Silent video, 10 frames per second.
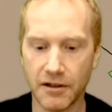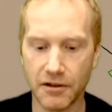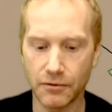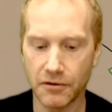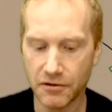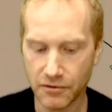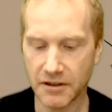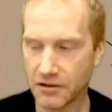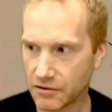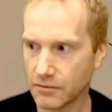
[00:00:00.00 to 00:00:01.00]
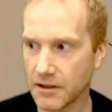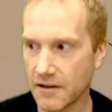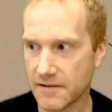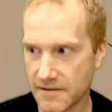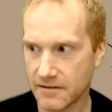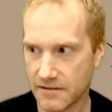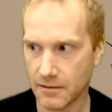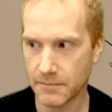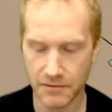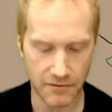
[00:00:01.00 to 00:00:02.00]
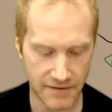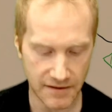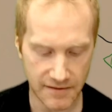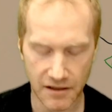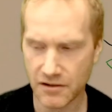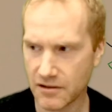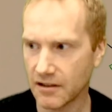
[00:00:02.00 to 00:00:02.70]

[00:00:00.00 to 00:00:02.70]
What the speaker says: in order to increase some sort of sensation.